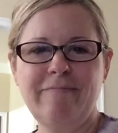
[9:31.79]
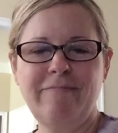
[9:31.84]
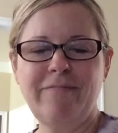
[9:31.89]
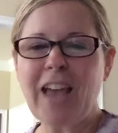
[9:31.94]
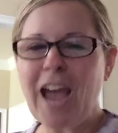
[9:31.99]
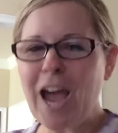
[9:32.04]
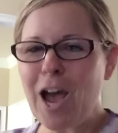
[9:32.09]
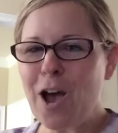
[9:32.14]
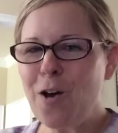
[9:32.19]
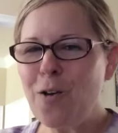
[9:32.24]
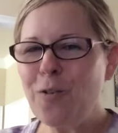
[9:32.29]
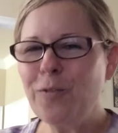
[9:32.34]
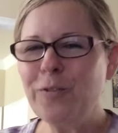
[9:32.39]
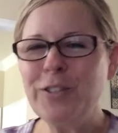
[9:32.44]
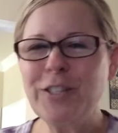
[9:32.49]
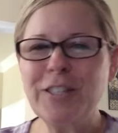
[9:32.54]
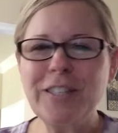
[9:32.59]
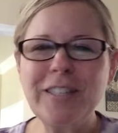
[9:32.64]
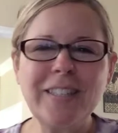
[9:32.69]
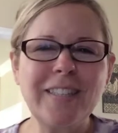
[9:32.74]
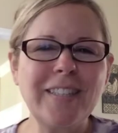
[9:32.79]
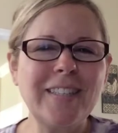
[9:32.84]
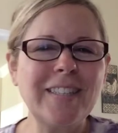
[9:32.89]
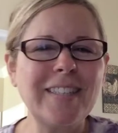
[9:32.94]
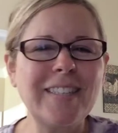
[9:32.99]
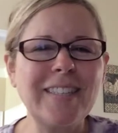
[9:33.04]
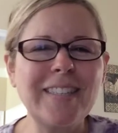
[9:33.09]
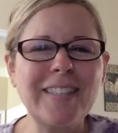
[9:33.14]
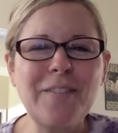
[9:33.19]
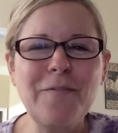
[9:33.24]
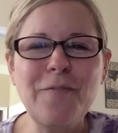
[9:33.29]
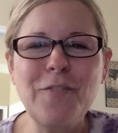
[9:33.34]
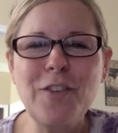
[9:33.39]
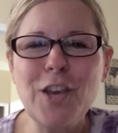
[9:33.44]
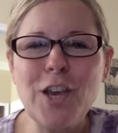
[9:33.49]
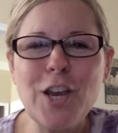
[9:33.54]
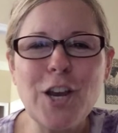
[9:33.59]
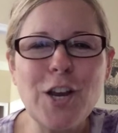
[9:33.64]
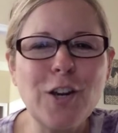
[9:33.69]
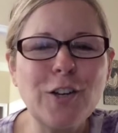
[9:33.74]
Thousands of
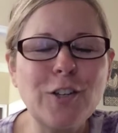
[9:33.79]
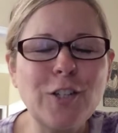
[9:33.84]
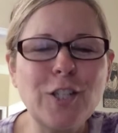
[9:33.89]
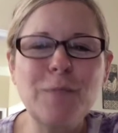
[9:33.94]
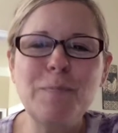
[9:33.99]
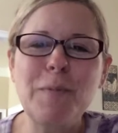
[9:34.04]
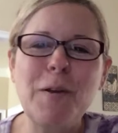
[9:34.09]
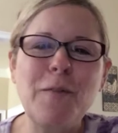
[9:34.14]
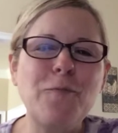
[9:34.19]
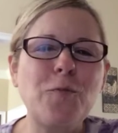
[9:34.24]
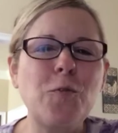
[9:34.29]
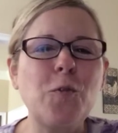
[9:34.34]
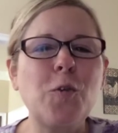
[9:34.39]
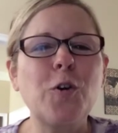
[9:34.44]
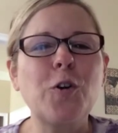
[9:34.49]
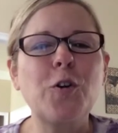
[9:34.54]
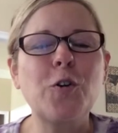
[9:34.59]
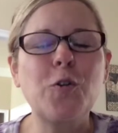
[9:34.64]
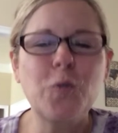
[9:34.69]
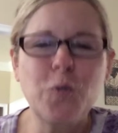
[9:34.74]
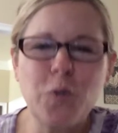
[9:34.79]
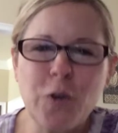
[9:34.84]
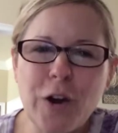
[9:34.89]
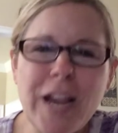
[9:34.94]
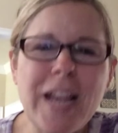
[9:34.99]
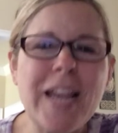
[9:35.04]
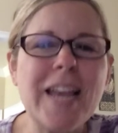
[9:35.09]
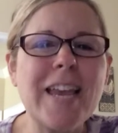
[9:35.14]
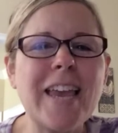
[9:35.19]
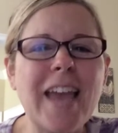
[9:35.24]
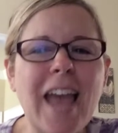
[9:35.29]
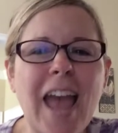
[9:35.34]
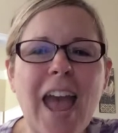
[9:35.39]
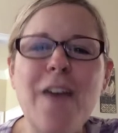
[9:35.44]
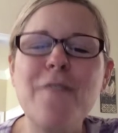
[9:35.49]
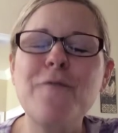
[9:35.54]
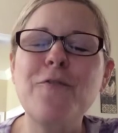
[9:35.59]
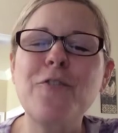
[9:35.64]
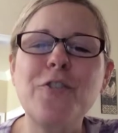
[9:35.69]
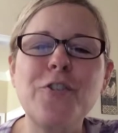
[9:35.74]
years before Greek
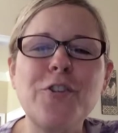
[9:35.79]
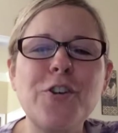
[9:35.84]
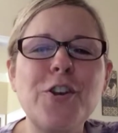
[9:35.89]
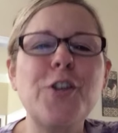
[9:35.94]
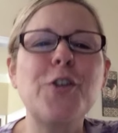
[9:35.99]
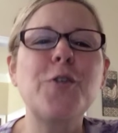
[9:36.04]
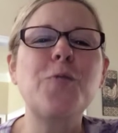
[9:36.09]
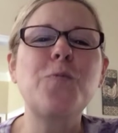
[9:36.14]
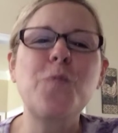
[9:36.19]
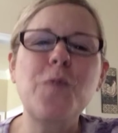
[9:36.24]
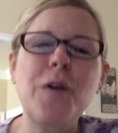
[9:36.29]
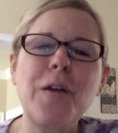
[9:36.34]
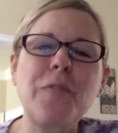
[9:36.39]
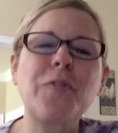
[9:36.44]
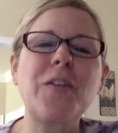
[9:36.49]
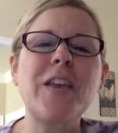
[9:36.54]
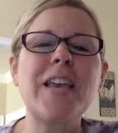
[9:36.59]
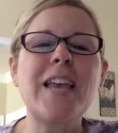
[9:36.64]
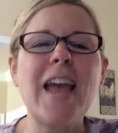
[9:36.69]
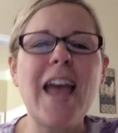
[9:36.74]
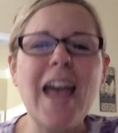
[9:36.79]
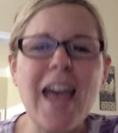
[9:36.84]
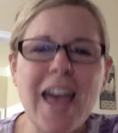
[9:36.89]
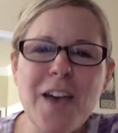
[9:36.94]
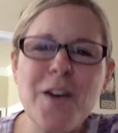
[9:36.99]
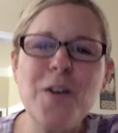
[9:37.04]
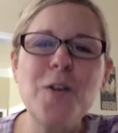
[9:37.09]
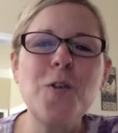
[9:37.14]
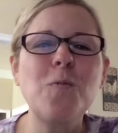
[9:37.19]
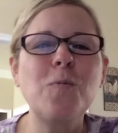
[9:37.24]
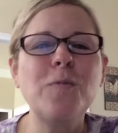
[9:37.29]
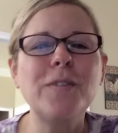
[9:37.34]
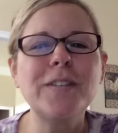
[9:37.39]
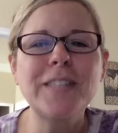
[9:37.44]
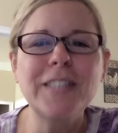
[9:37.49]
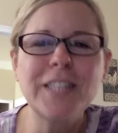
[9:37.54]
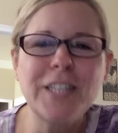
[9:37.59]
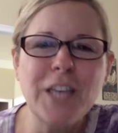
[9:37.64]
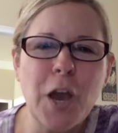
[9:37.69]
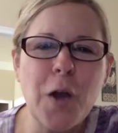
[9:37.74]
ever knew what the hell
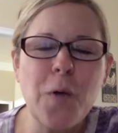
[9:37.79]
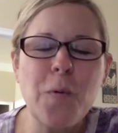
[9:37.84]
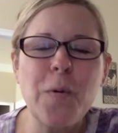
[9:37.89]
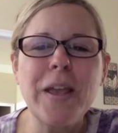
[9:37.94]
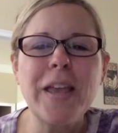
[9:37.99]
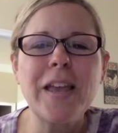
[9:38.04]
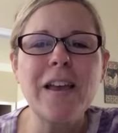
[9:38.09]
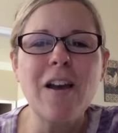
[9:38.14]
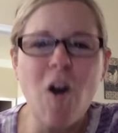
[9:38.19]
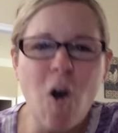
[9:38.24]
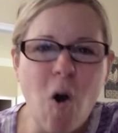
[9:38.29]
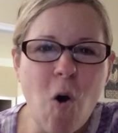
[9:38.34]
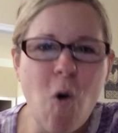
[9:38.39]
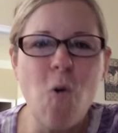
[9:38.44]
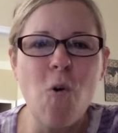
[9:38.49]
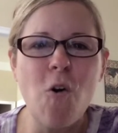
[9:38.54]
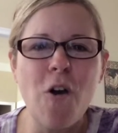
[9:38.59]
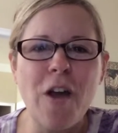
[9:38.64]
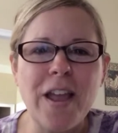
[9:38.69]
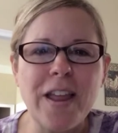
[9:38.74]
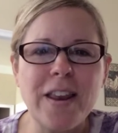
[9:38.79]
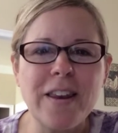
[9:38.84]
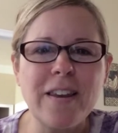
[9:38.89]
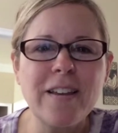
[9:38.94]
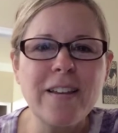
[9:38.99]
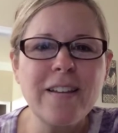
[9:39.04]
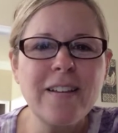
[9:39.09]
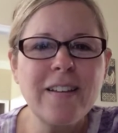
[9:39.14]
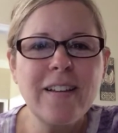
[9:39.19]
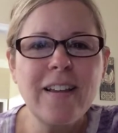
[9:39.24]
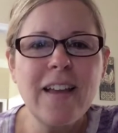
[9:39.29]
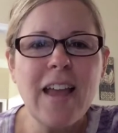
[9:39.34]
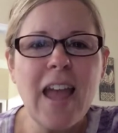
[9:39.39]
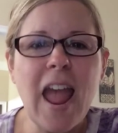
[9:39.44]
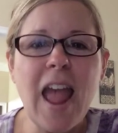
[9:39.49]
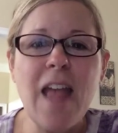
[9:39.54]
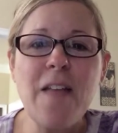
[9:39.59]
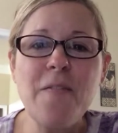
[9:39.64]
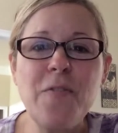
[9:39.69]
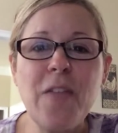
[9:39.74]
was going on.
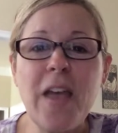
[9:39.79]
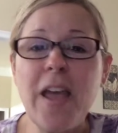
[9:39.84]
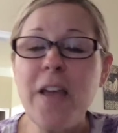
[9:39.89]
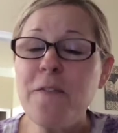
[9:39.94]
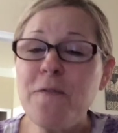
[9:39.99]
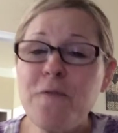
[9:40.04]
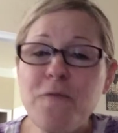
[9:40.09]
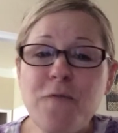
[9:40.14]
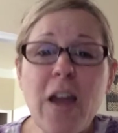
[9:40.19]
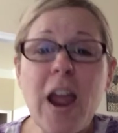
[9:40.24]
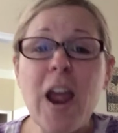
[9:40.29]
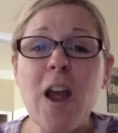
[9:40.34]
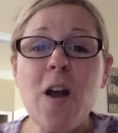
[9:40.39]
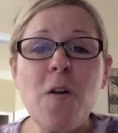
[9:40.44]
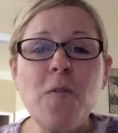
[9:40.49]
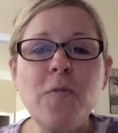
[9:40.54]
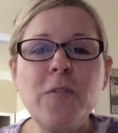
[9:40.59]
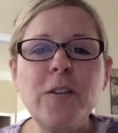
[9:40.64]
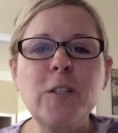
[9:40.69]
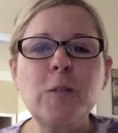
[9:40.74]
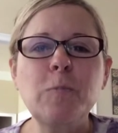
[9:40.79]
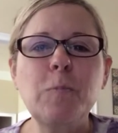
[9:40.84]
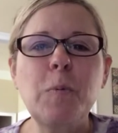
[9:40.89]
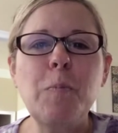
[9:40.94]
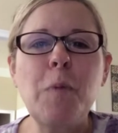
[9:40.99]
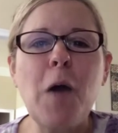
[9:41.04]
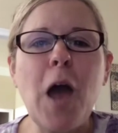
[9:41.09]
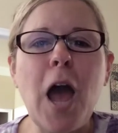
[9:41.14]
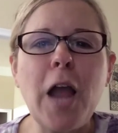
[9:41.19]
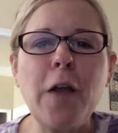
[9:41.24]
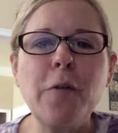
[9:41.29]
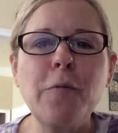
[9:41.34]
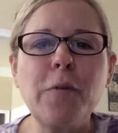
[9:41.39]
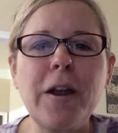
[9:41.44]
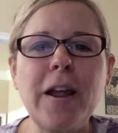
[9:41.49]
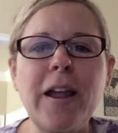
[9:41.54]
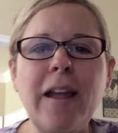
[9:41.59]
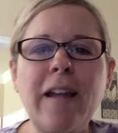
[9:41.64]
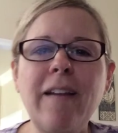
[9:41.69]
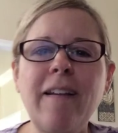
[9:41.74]
And they found this
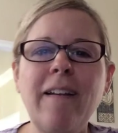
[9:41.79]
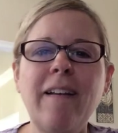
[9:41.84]
papyri